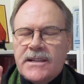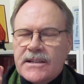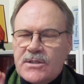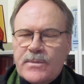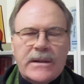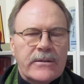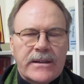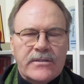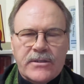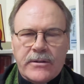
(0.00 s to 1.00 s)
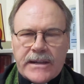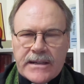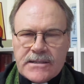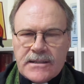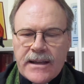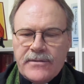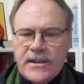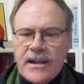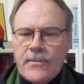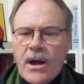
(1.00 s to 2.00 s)
experienced during his
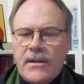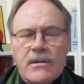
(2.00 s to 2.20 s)
lifetime on